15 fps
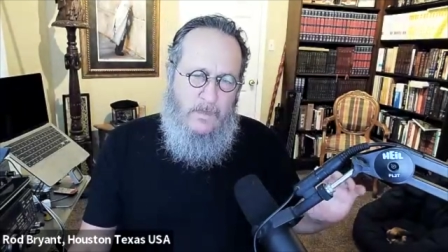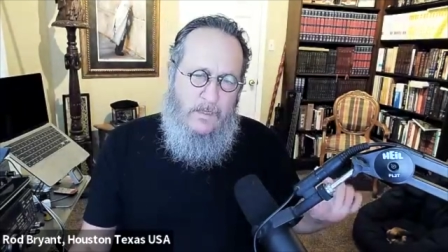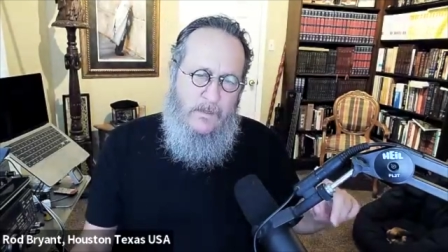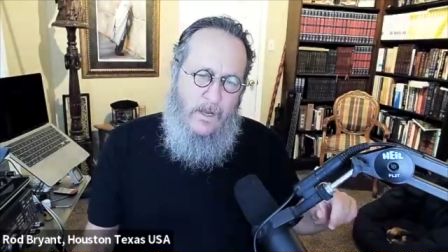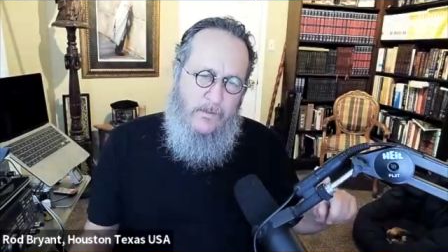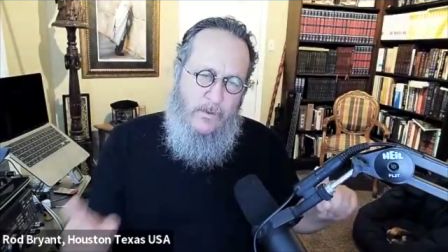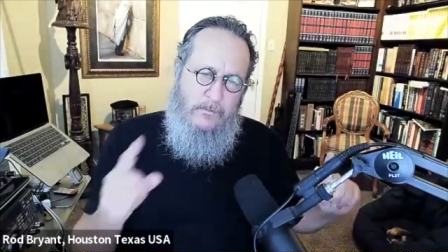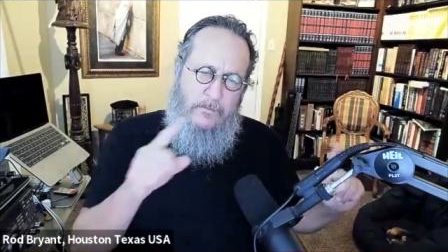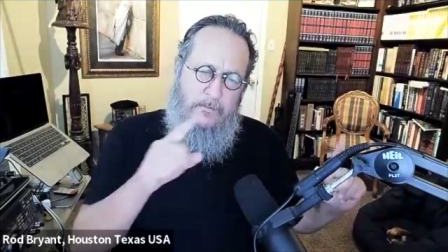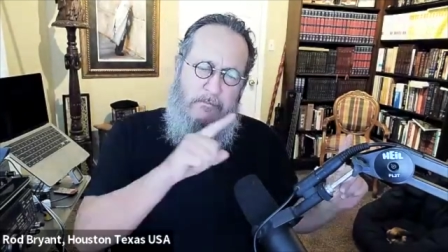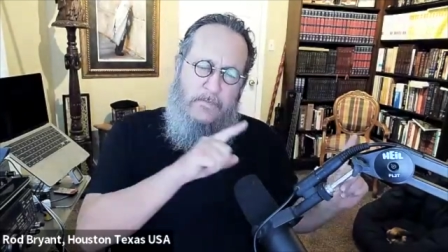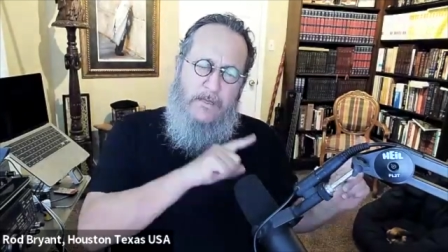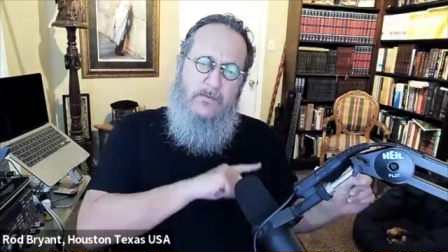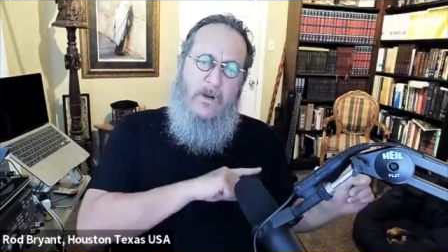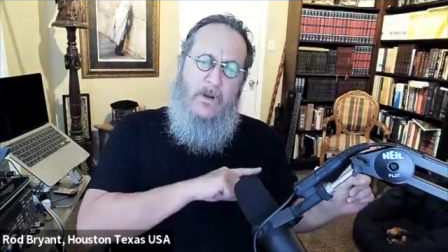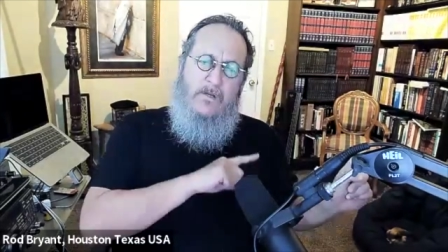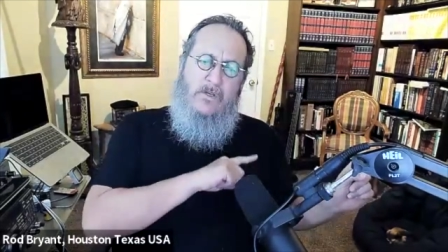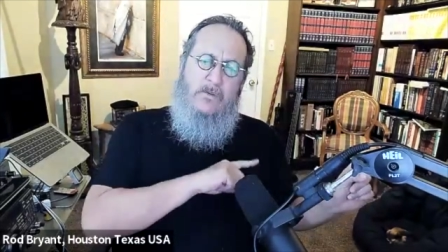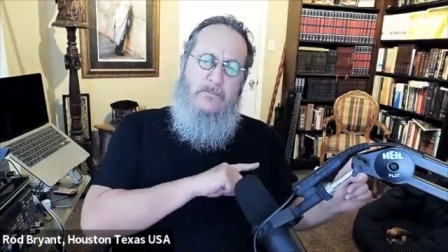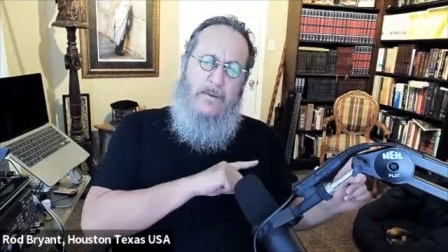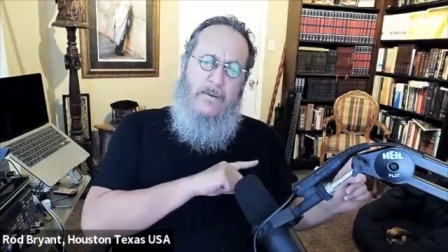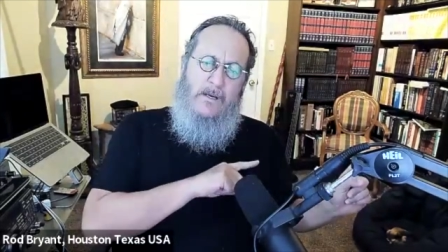now the midrash
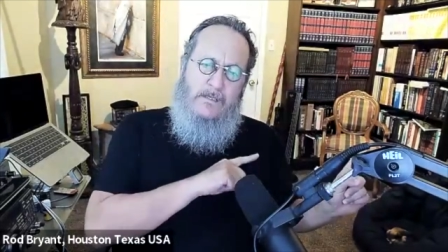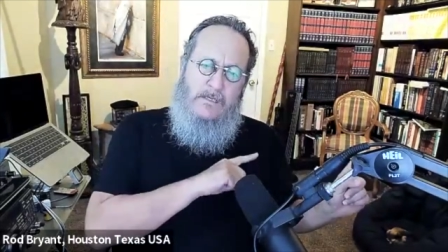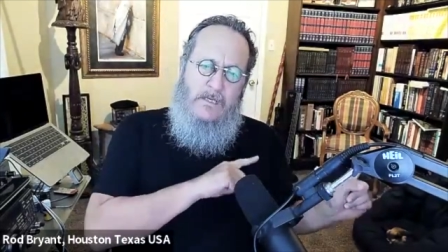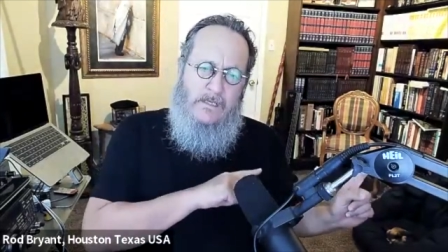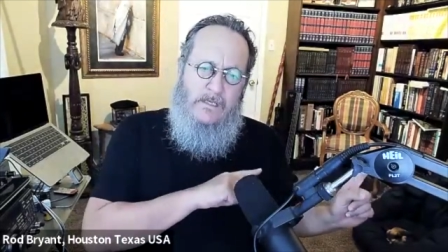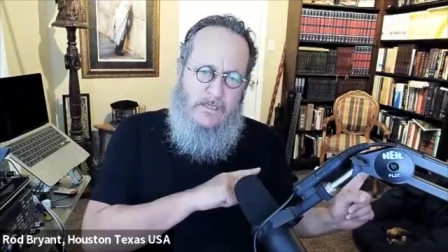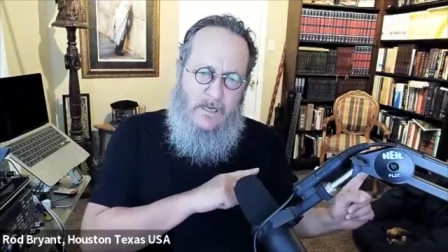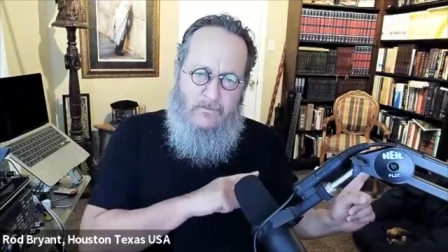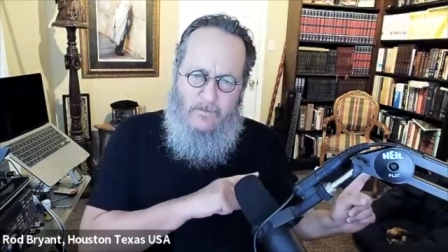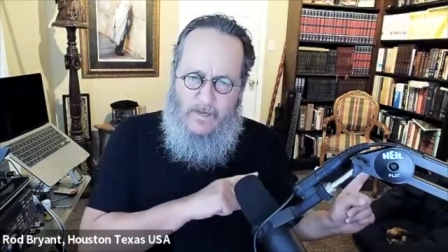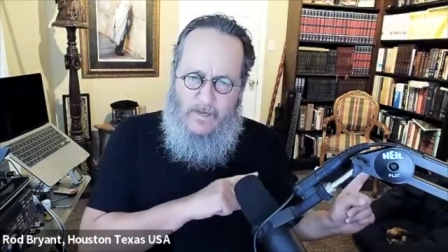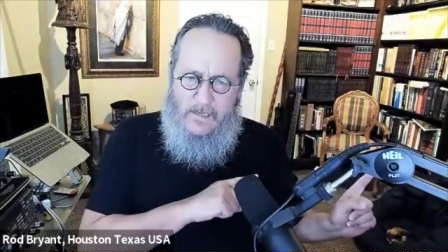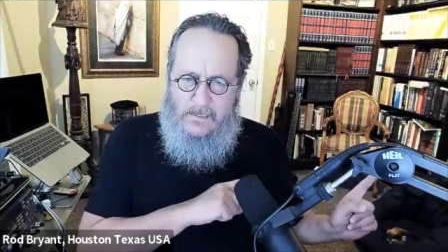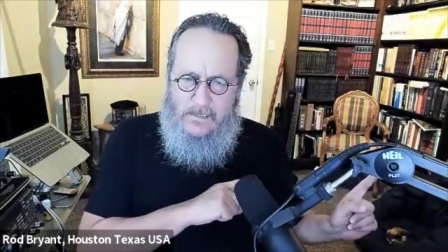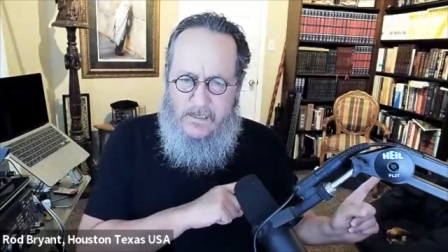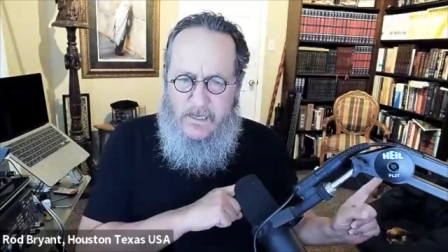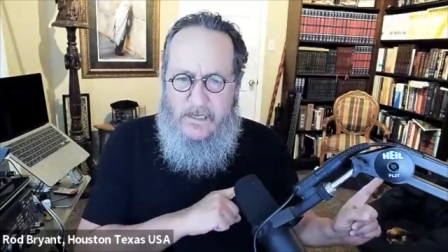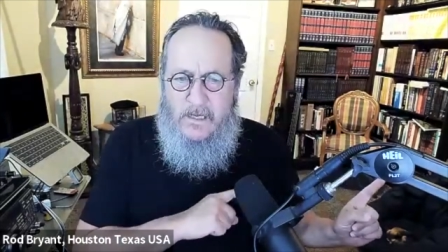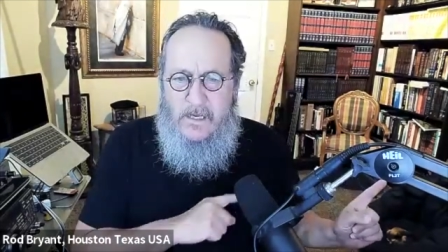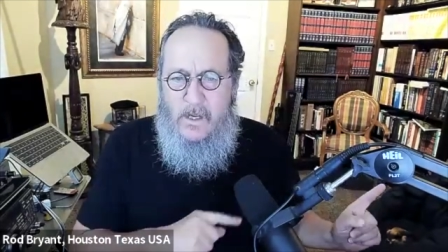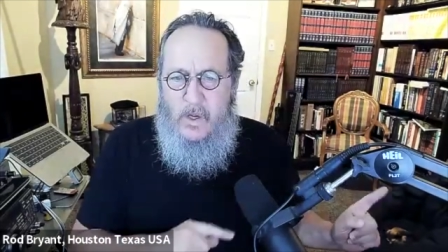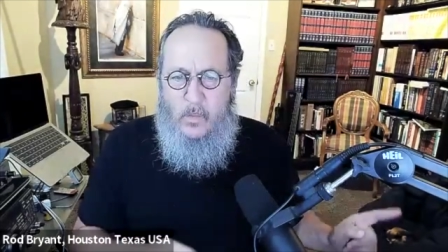compares esau like i said